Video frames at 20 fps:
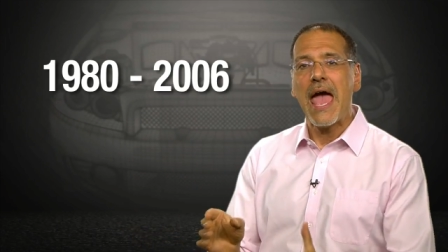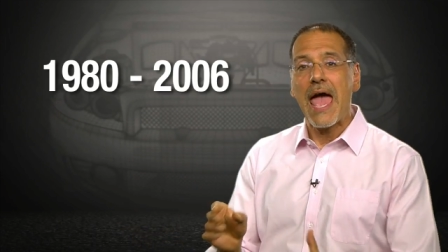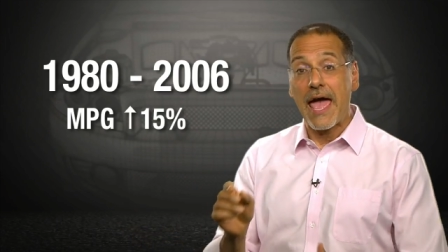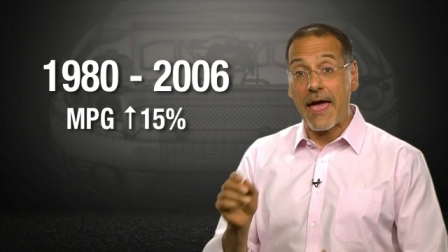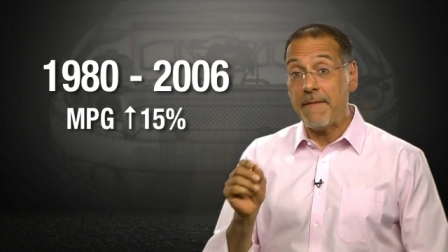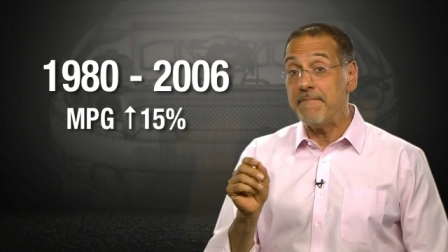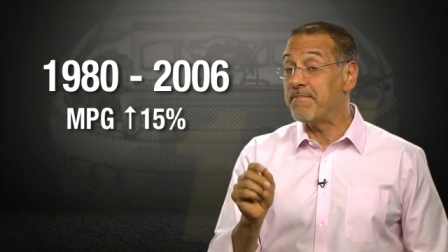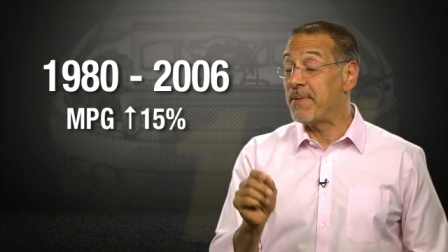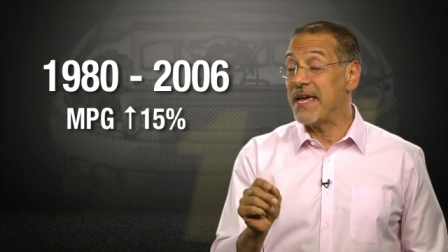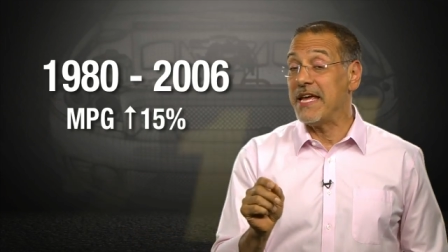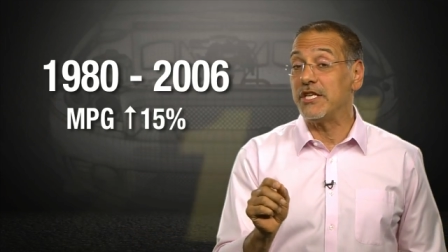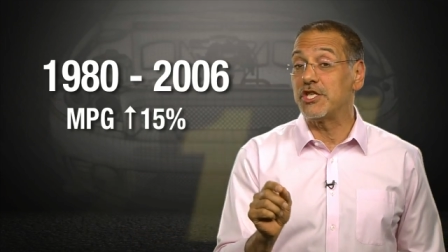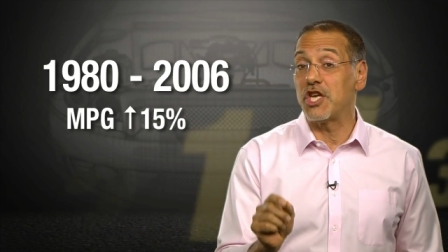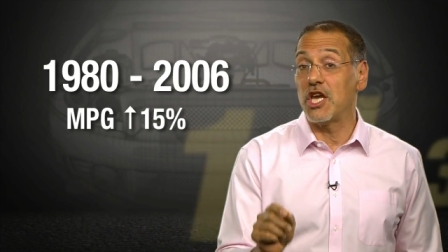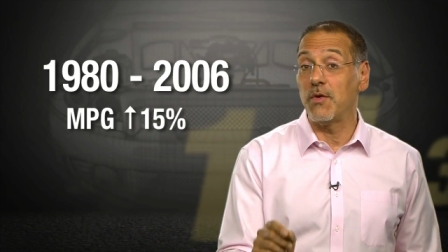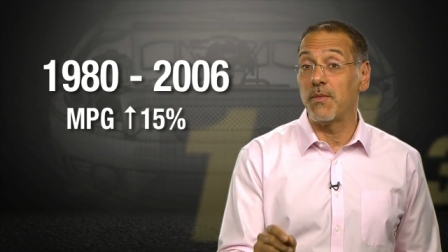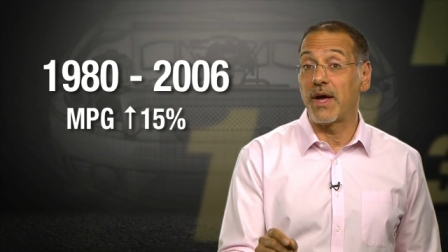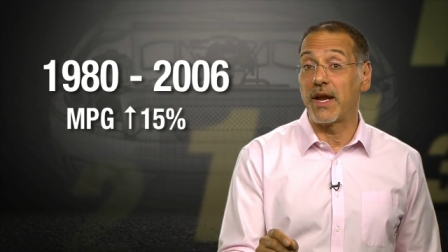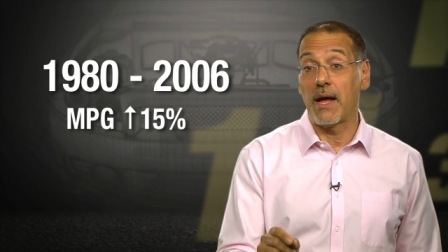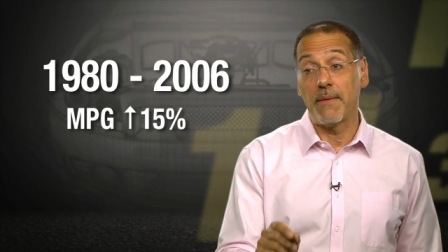
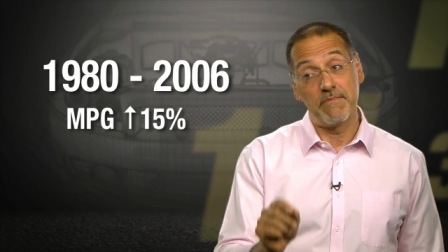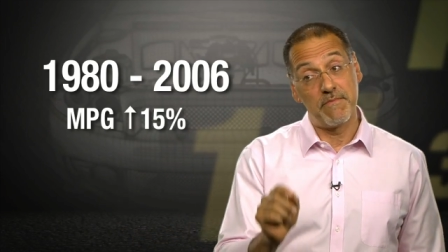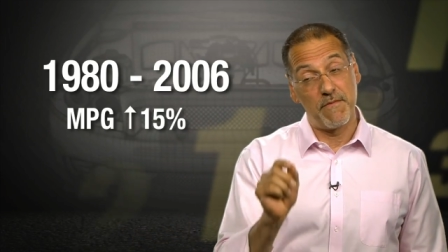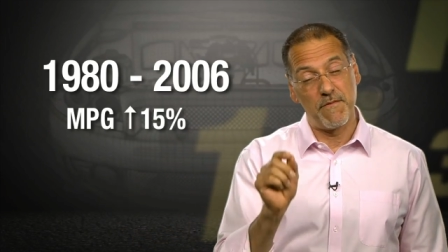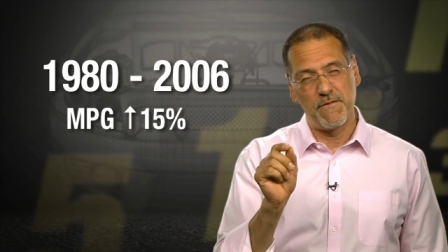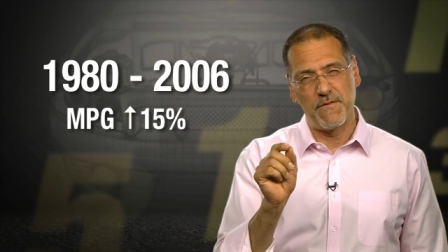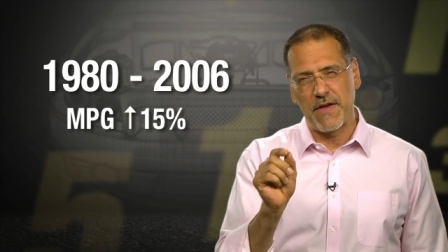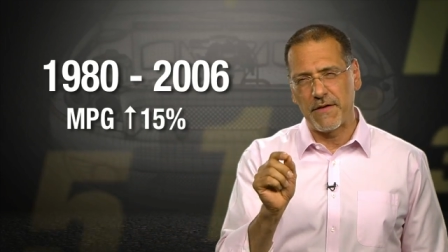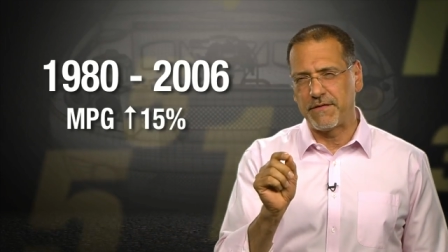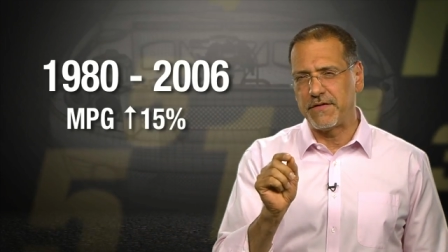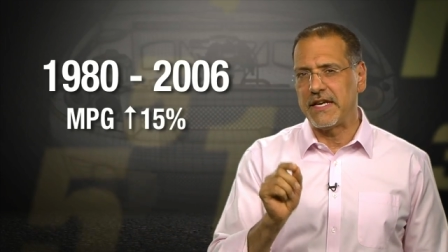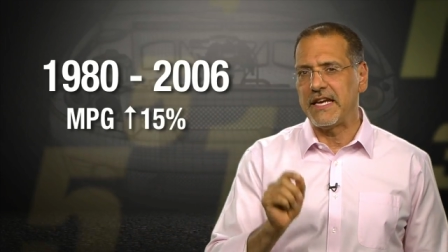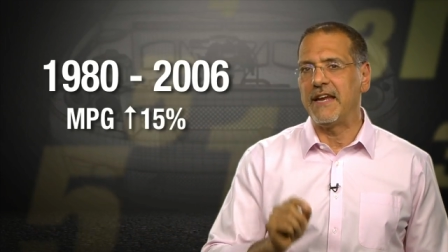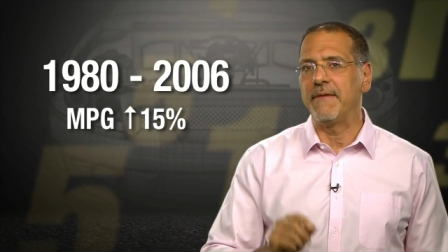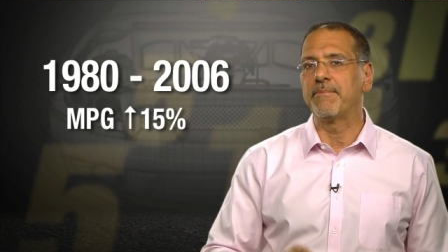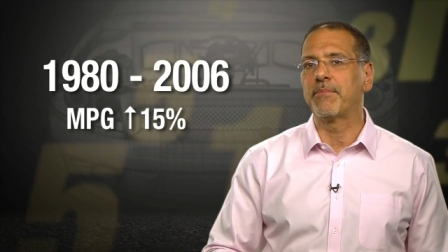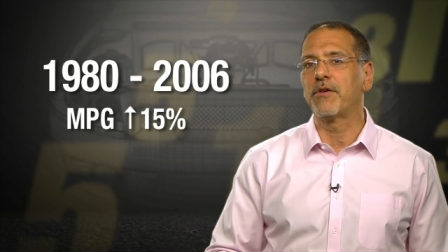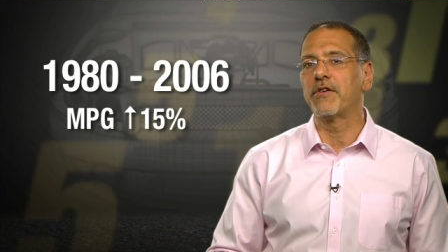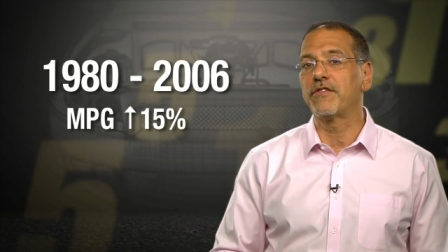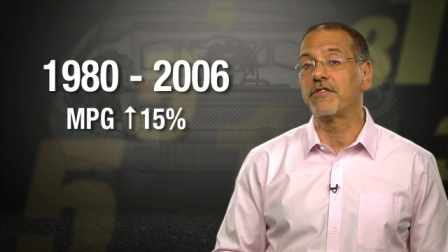MPG went up
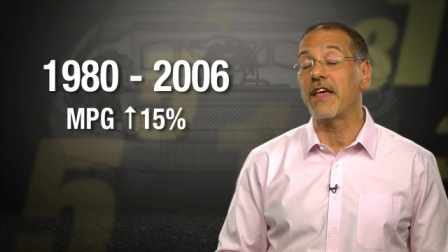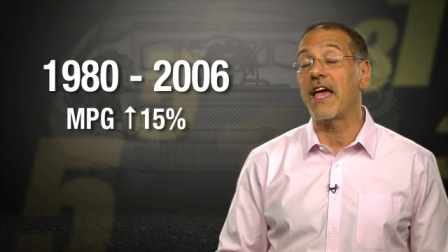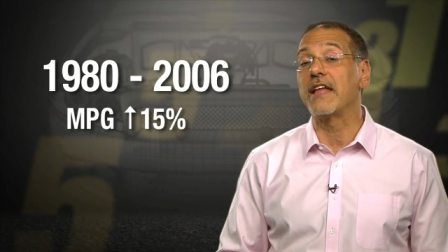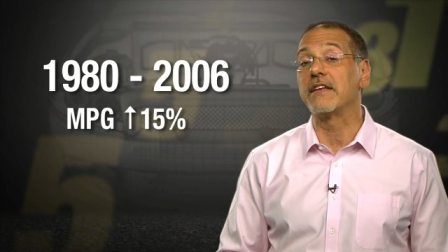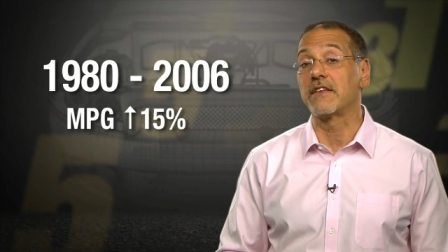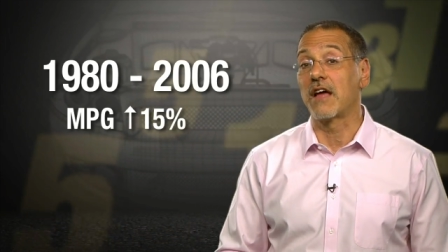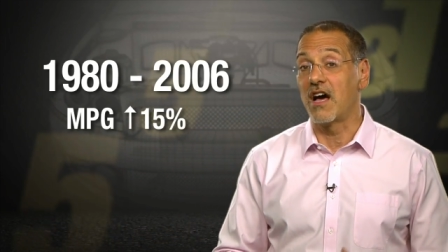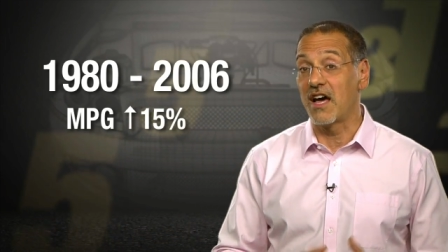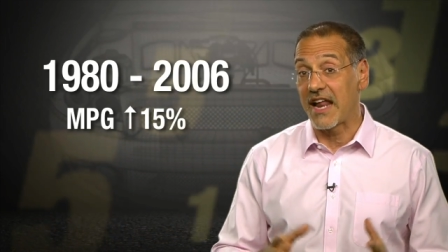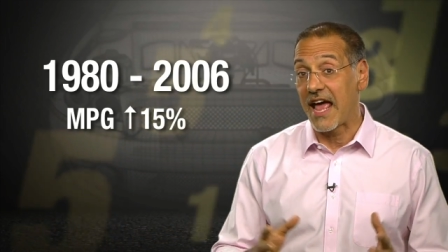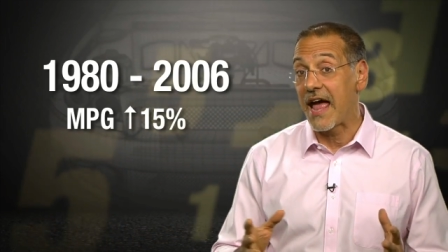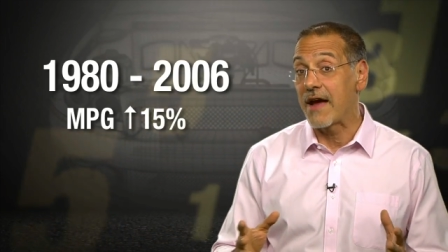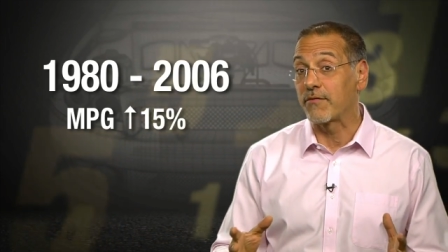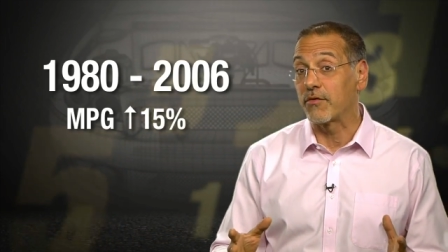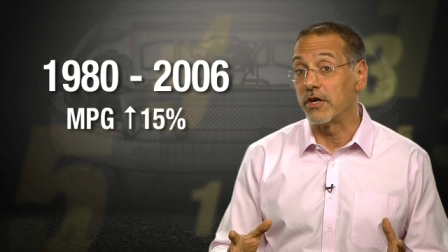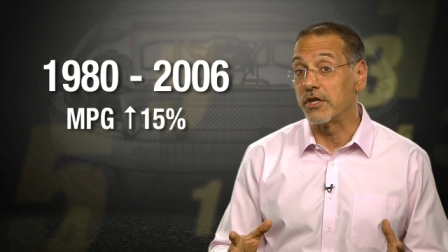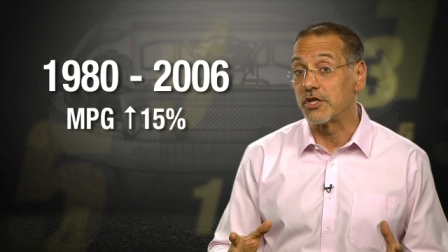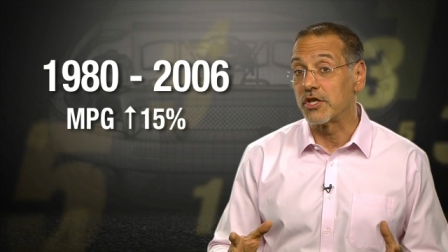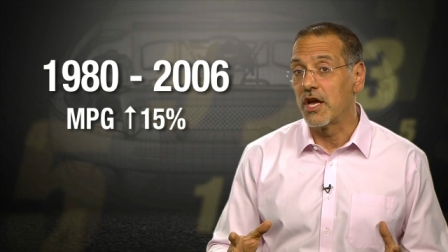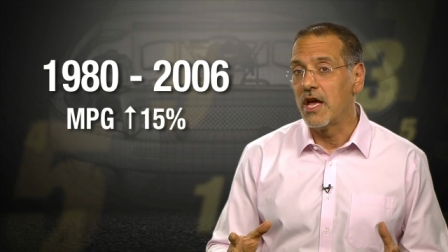15% on
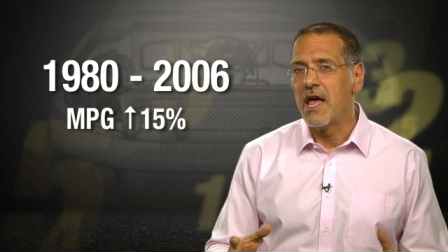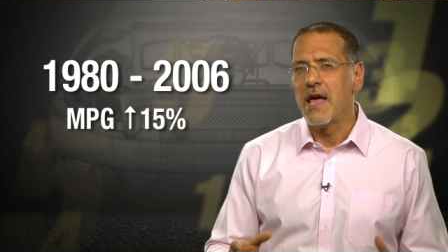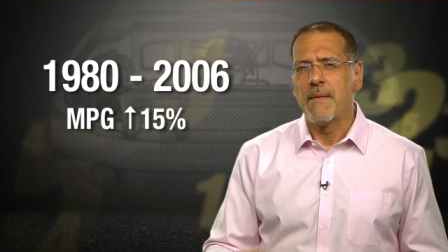average.